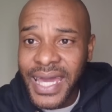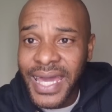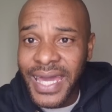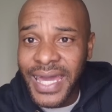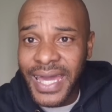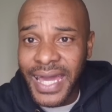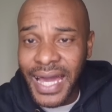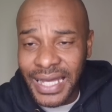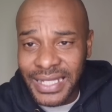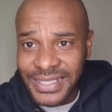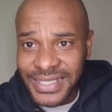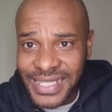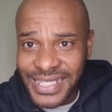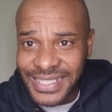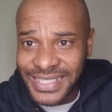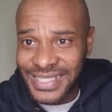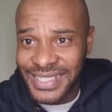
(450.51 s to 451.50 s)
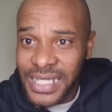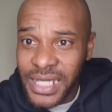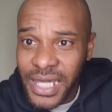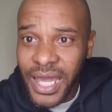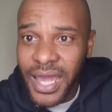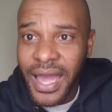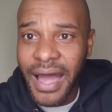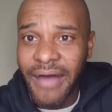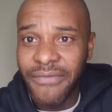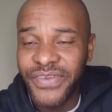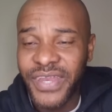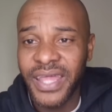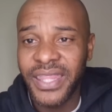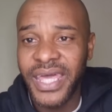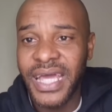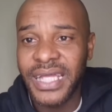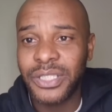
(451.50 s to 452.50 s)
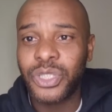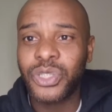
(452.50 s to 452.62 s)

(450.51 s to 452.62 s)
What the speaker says: assist after that.